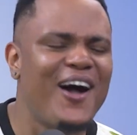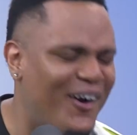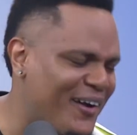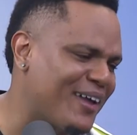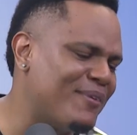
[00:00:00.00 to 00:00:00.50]

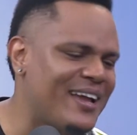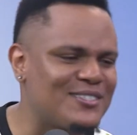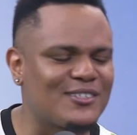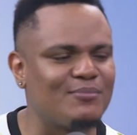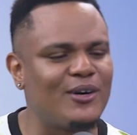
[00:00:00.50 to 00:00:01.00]
Okay, well, let's
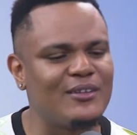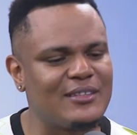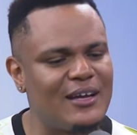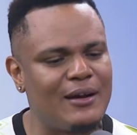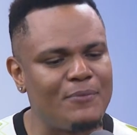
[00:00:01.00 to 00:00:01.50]
talk
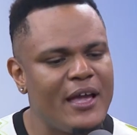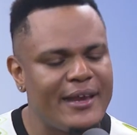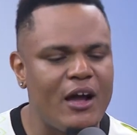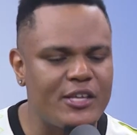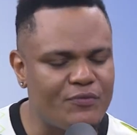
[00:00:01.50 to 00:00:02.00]
about,
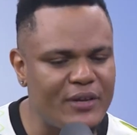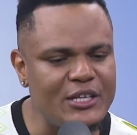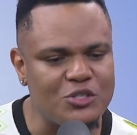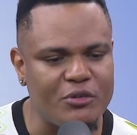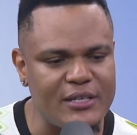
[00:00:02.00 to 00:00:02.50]
now it's really
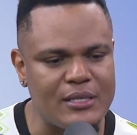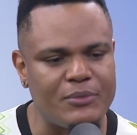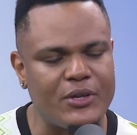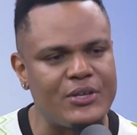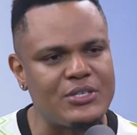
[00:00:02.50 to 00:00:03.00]
interesting
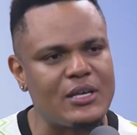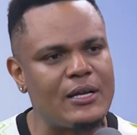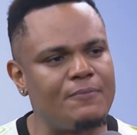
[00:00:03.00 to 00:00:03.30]
because